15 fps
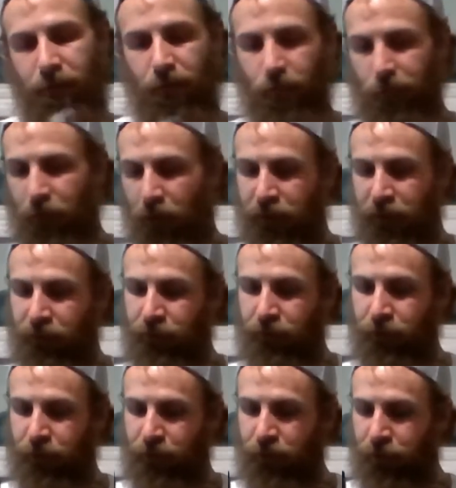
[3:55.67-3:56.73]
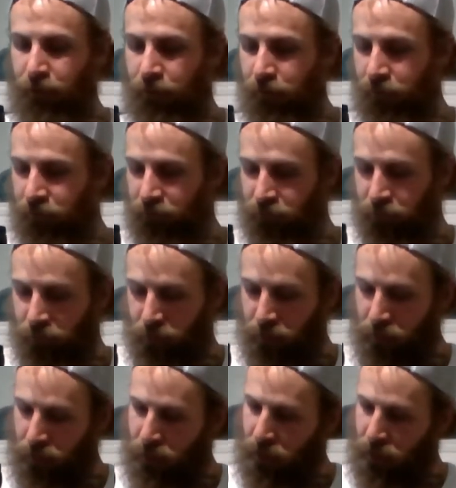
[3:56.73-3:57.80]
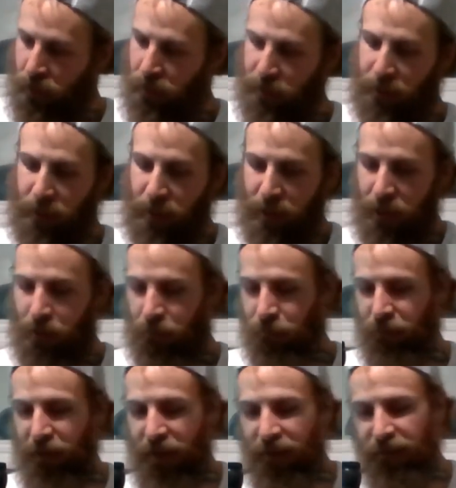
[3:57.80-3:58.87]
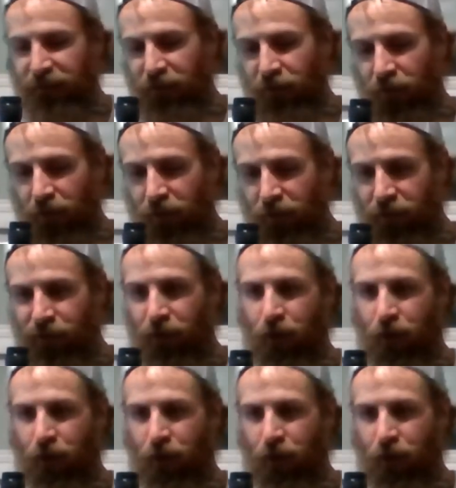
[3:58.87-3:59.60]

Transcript: Going to use what I like to call an